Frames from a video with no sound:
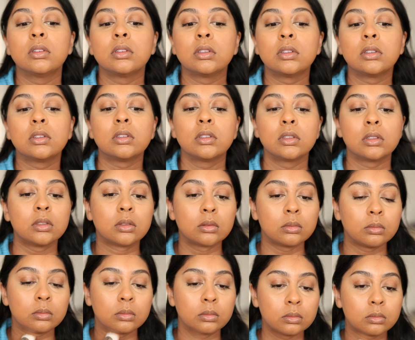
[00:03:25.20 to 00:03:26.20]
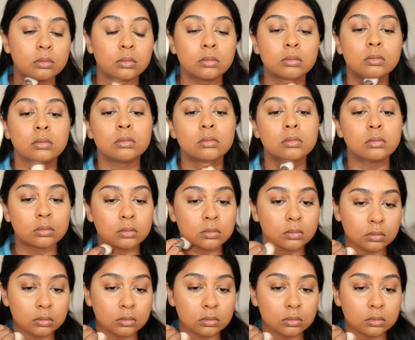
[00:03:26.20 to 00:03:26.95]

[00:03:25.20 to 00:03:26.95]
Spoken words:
Nothing is said.